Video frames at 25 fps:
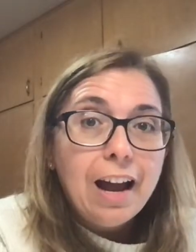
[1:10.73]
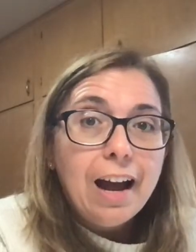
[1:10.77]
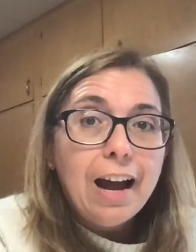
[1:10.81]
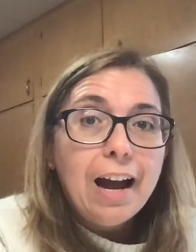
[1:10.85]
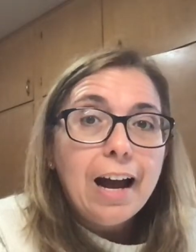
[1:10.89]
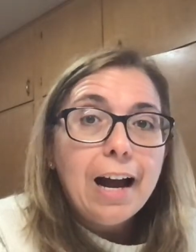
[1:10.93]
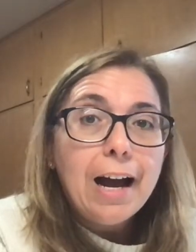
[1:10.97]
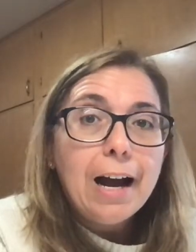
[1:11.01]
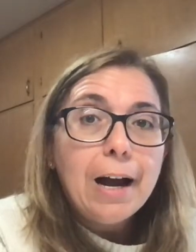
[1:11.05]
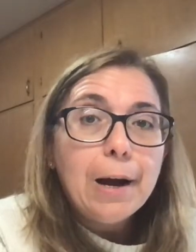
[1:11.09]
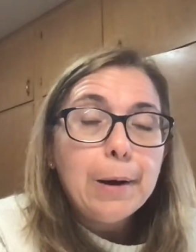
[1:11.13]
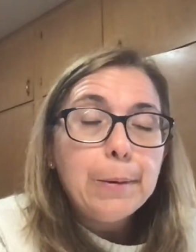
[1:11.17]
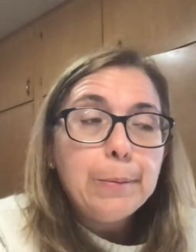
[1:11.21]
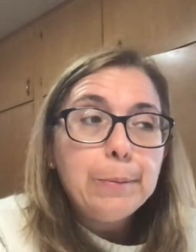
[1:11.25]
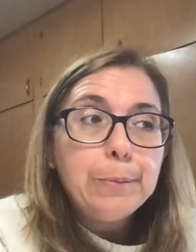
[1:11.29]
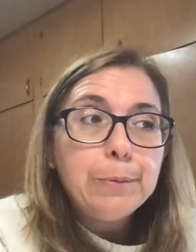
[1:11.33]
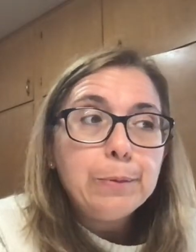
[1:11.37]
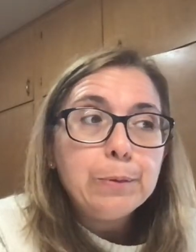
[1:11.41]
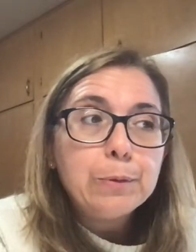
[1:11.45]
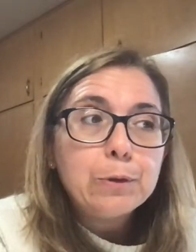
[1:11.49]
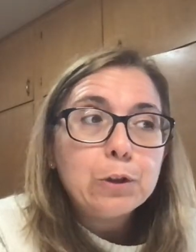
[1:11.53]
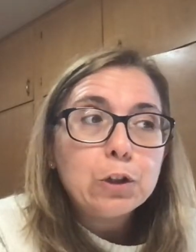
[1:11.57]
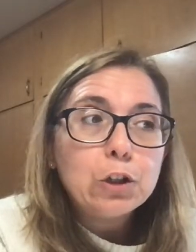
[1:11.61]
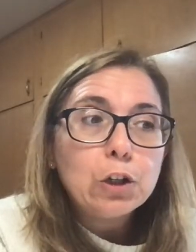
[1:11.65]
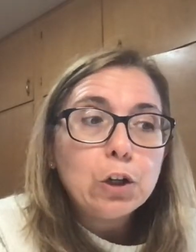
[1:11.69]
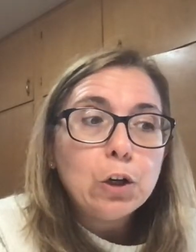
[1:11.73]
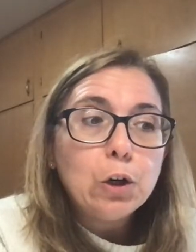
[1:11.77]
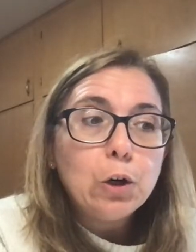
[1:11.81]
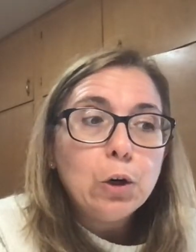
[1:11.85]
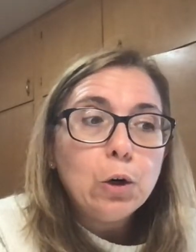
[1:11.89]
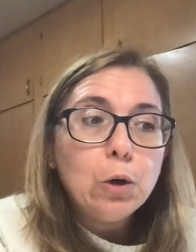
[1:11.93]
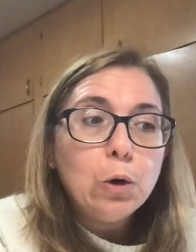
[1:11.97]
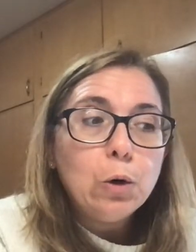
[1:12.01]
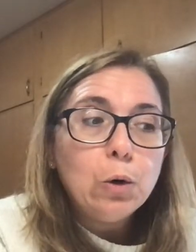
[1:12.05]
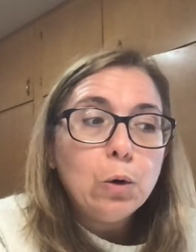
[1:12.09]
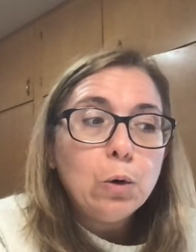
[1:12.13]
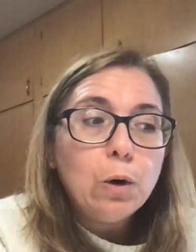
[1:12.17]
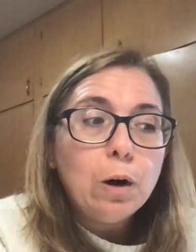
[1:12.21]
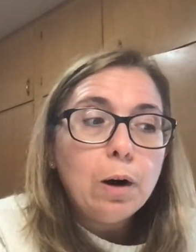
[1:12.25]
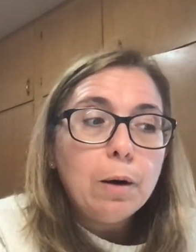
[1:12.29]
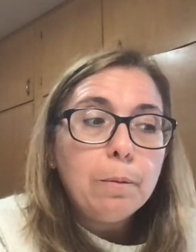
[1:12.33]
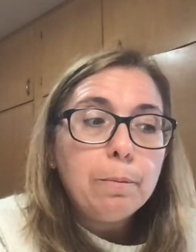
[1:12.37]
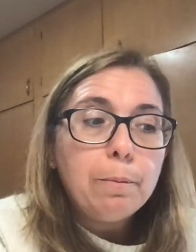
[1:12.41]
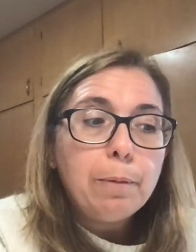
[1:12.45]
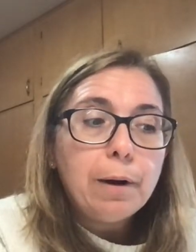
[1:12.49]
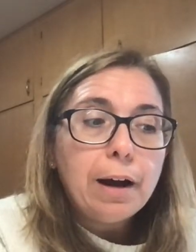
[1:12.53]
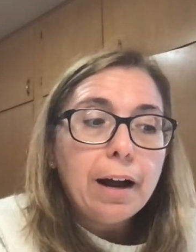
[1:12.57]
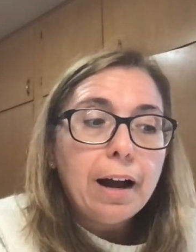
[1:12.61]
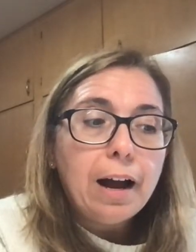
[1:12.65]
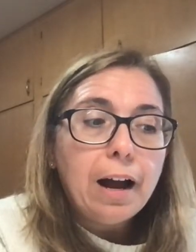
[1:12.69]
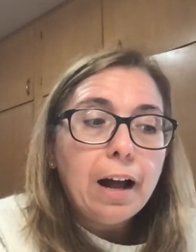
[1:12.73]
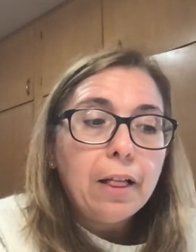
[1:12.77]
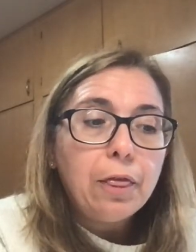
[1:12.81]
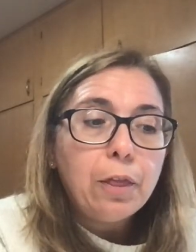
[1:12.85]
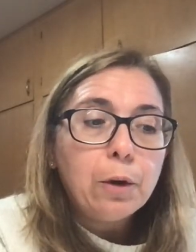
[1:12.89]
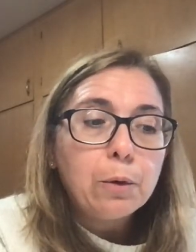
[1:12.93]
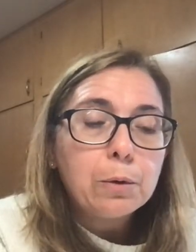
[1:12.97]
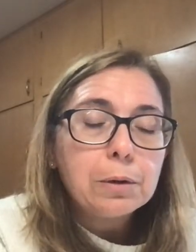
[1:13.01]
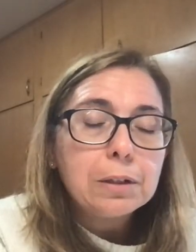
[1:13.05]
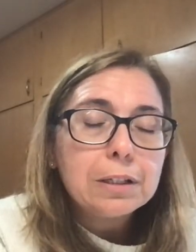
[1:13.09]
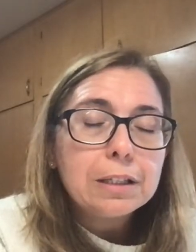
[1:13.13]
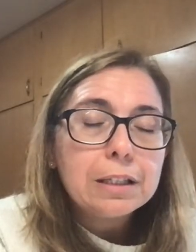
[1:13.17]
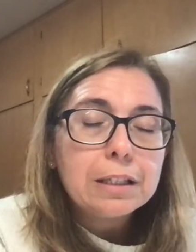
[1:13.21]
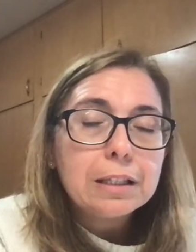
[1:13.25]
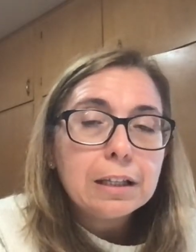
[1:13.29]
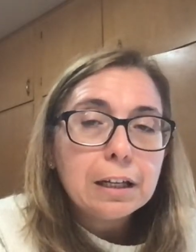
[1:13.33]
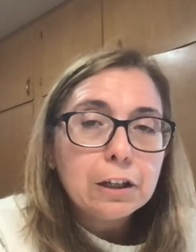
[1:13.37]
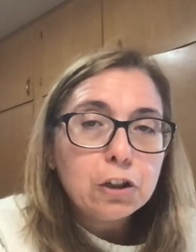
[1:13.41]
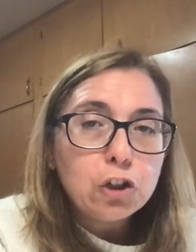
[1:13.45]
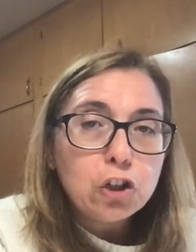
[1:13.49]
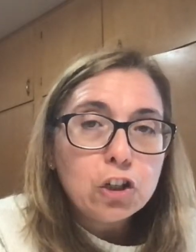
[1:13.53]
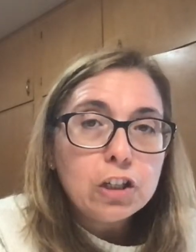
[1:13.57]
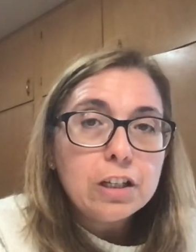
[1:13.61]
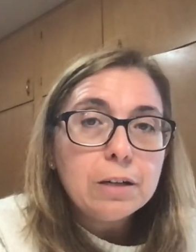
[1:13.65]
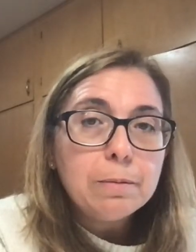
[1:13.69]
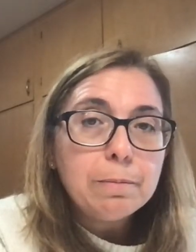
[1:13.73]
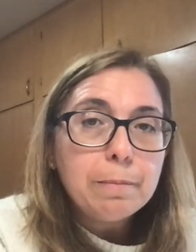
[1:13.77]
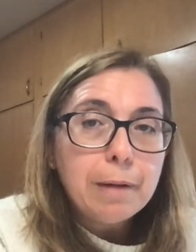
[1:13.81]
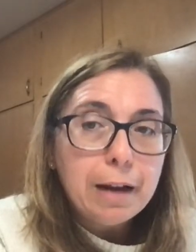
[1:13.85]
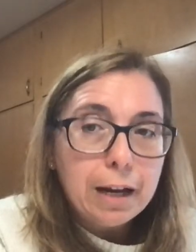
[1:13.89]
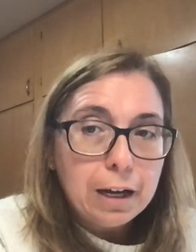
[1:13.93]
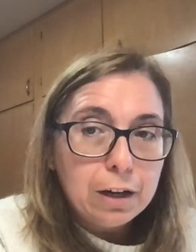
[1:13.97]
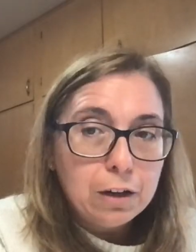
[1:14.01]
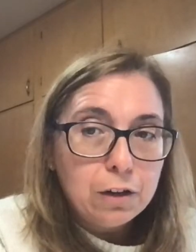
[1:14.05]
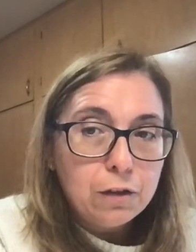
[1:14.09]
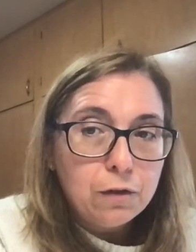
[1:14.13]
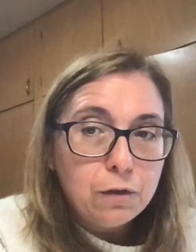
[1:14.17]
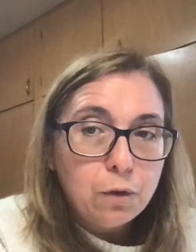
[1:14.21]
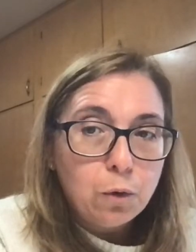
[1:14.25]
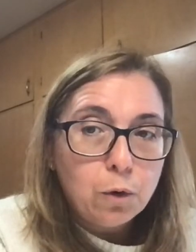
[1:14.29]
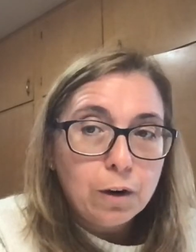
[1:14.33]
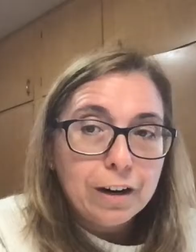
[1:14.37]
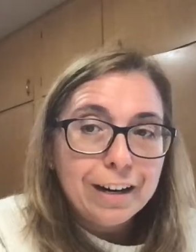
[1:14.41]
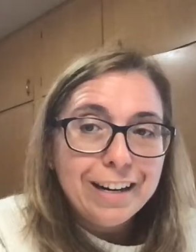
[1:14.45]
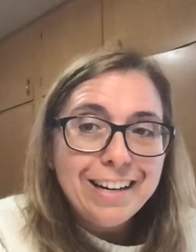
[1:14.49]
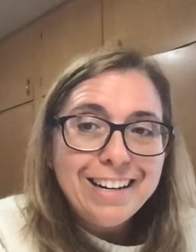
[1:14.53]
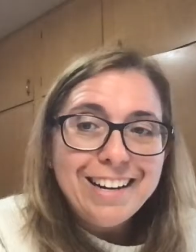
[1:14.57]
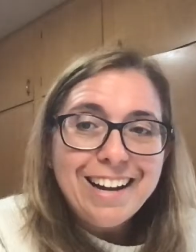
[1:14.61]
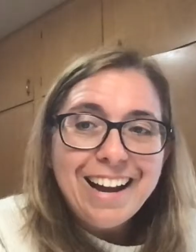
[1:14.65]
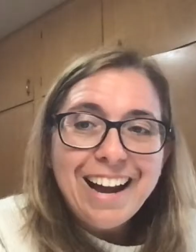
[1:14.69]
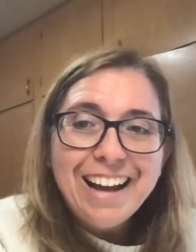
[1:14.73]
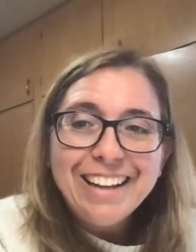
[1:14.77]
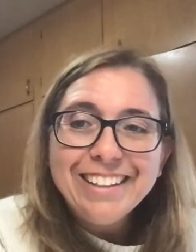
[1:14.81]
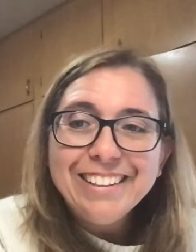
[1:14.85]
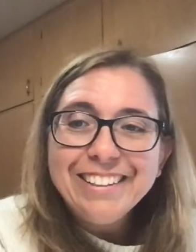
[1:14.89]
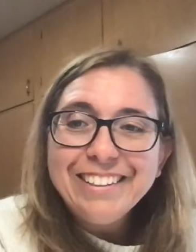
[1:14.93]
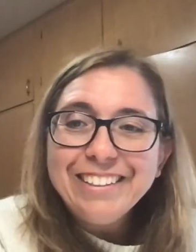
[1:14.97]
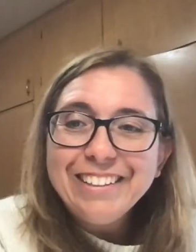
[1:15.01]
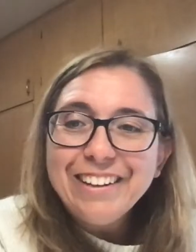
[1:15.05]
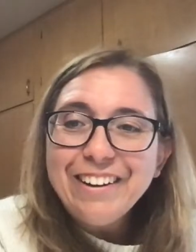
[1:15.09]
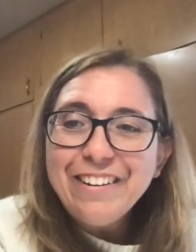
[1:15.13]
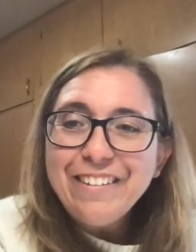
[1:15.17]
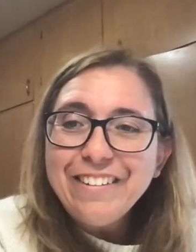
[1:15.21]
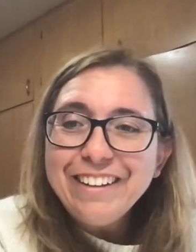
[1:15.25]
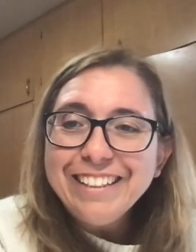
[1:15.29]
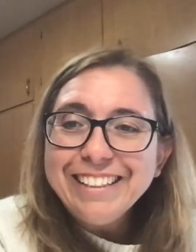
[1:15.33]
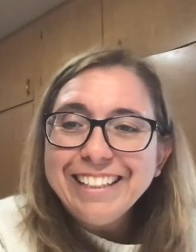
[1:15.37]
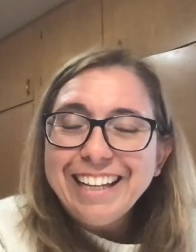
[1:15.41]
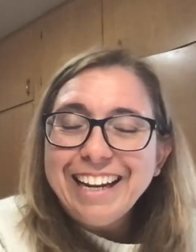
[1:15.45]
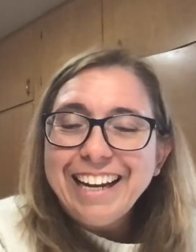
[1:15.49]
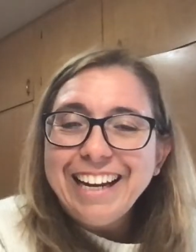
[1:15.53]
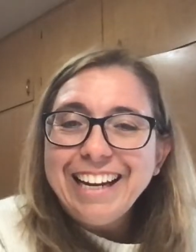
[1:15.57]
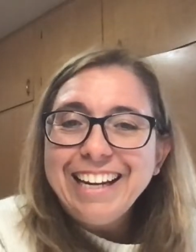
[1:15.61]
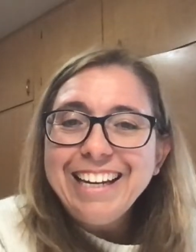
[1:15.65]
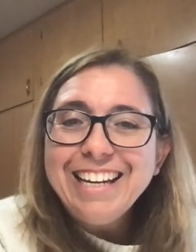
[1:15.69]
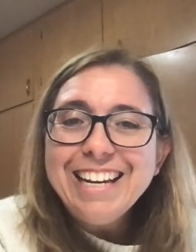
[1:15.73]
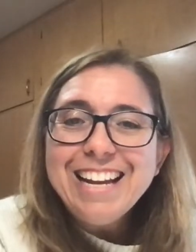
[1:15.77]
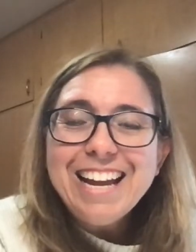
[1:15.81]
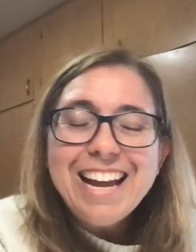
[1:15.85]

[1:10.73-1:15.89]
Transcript: But there was such a demand for it. Hello, Elaine.